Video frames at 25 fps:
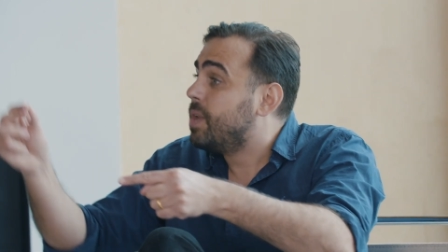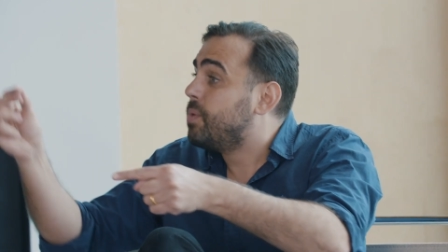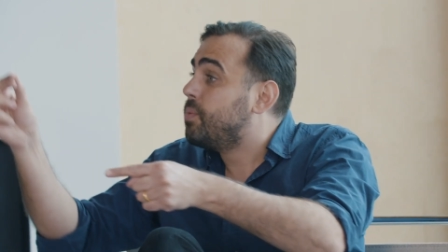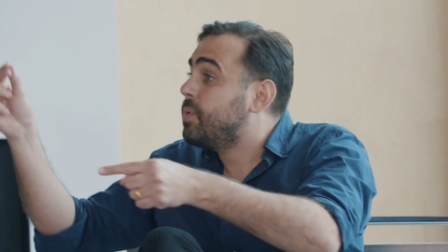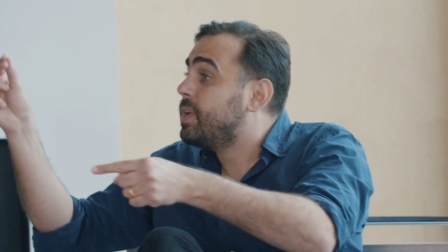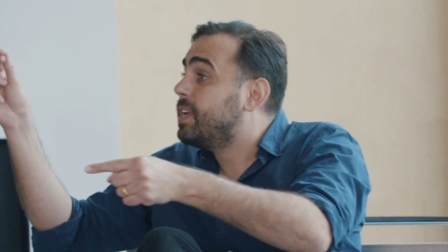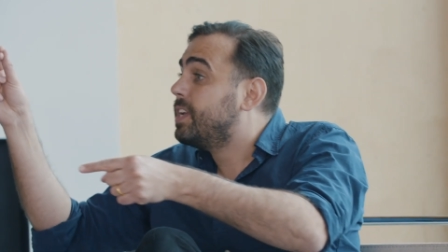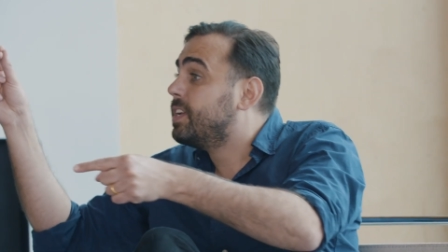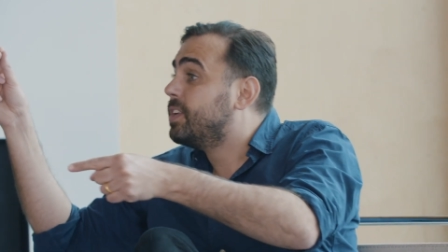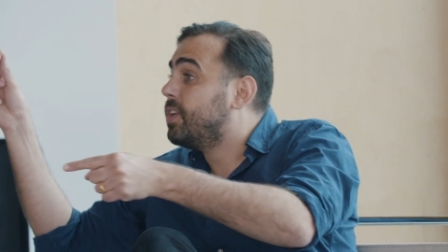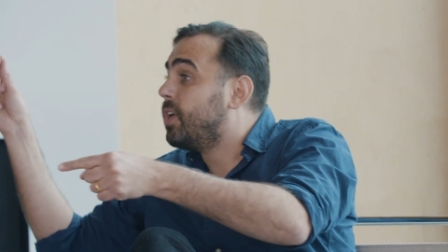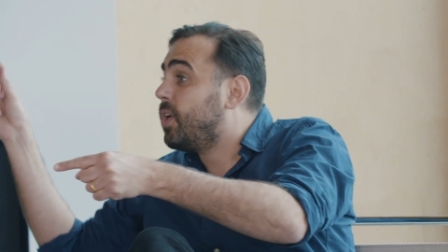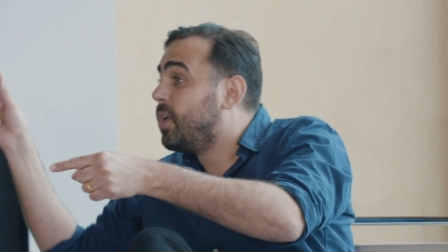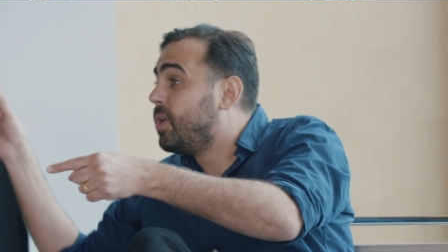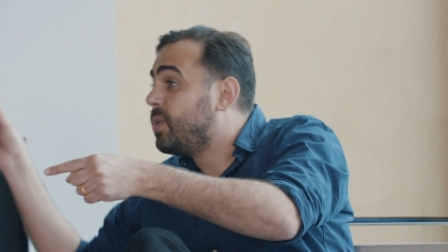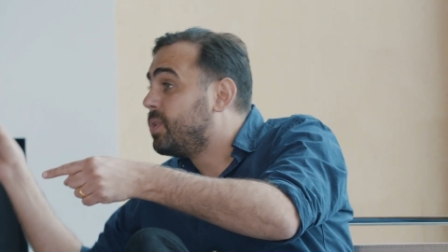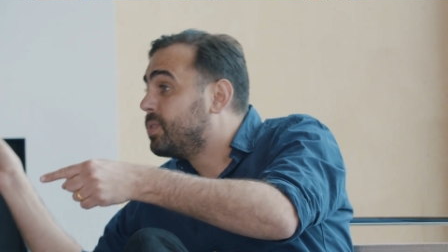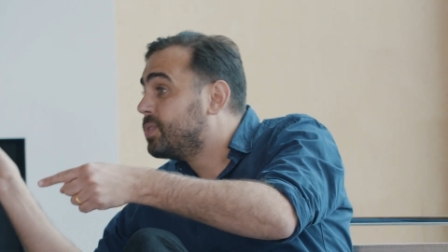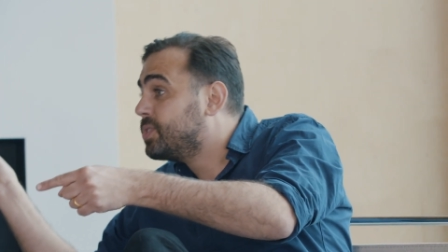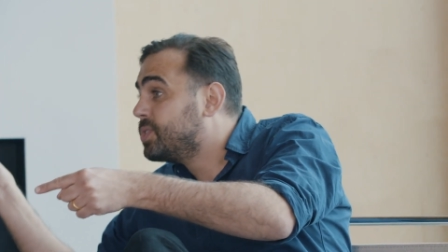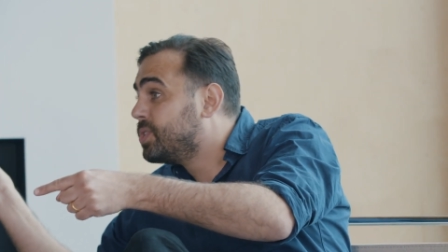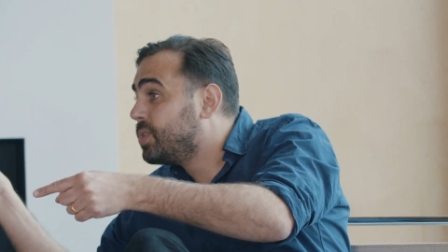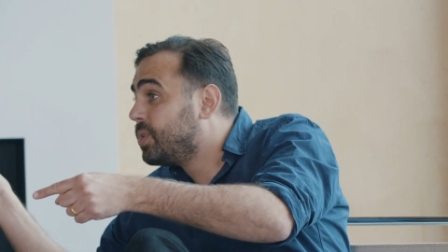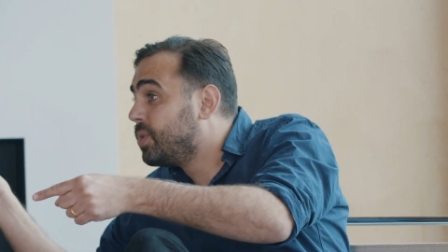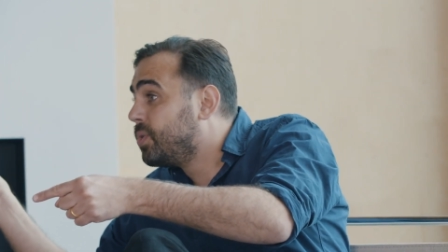and we can
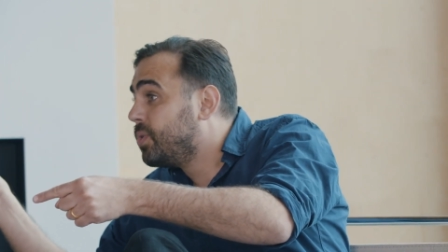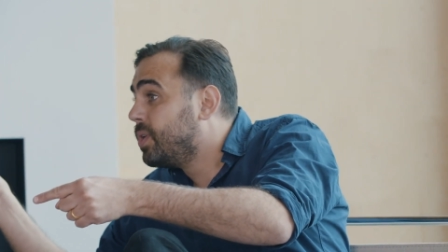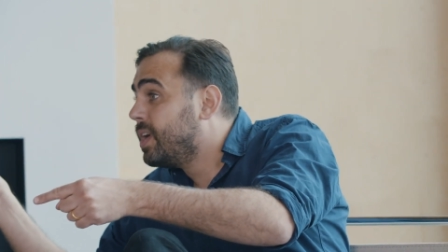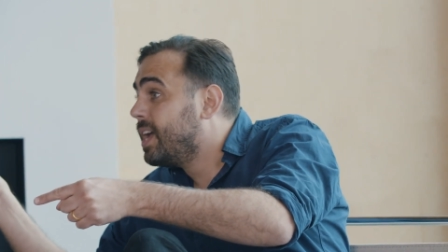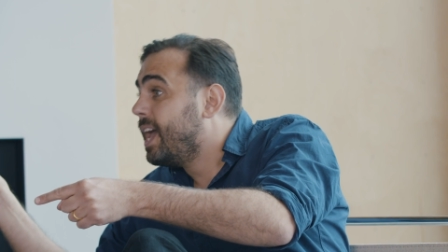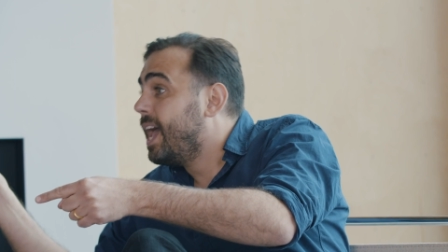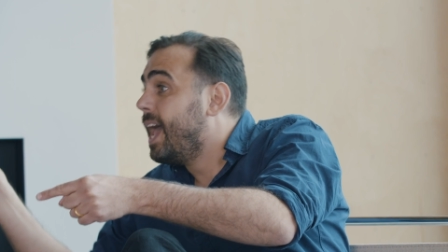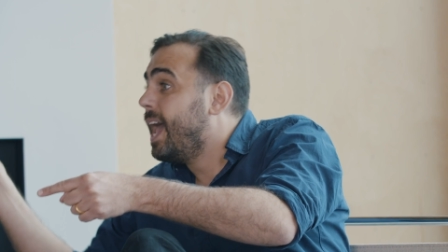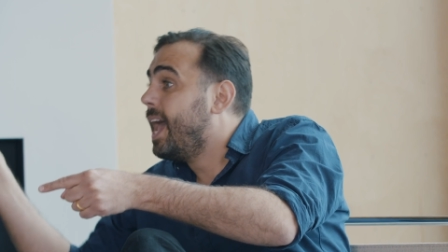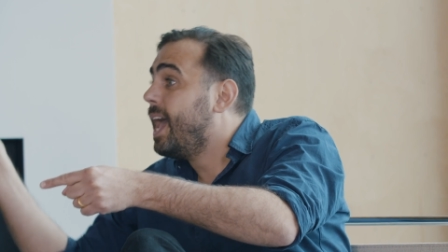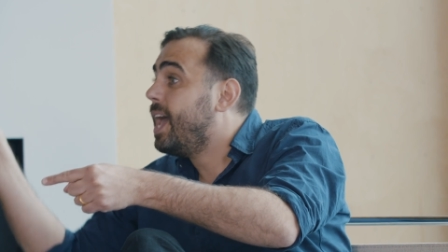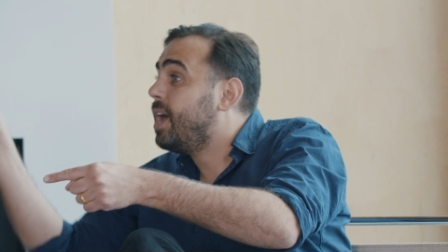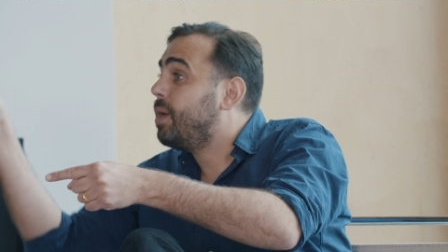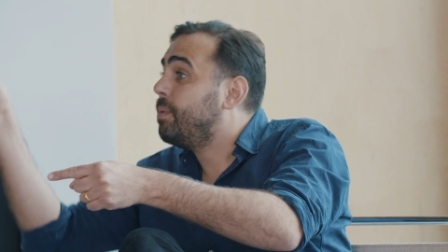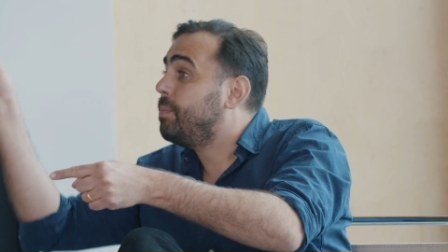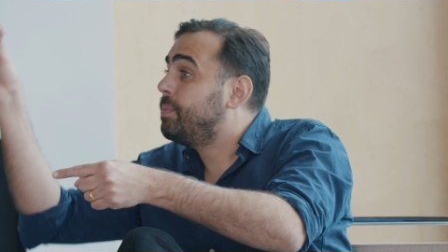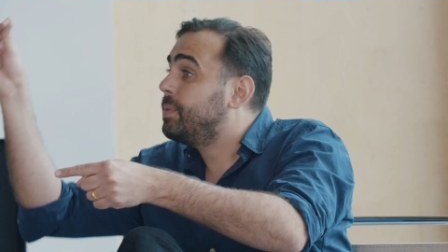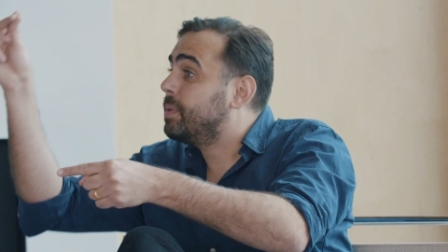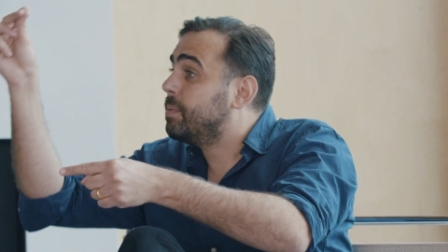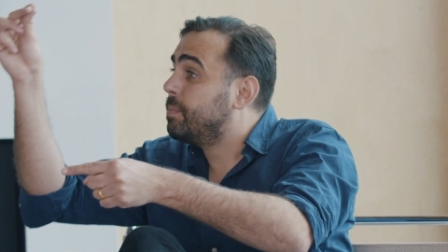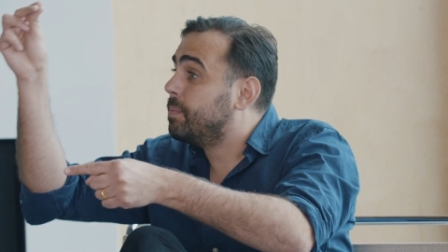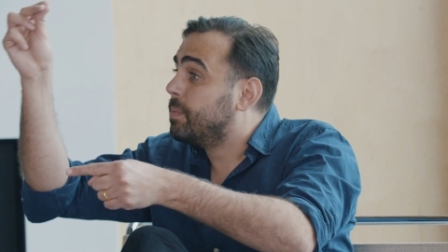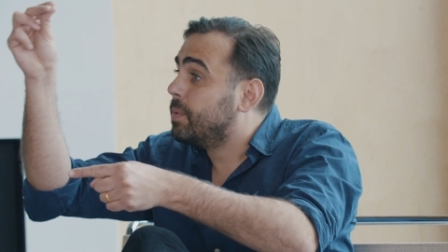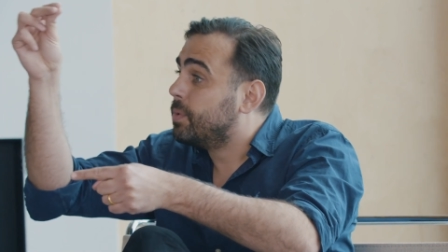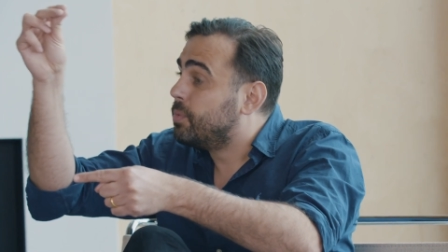also help
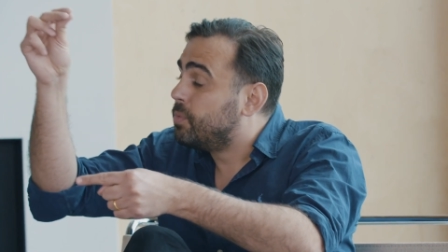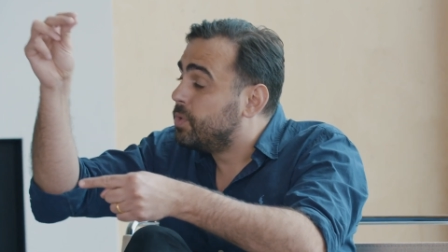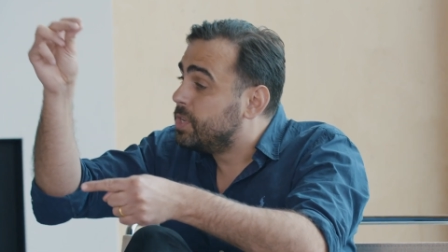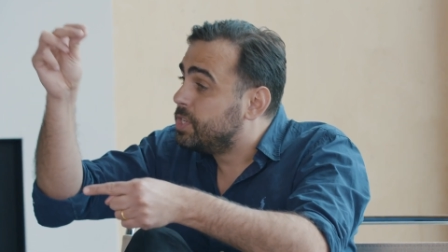them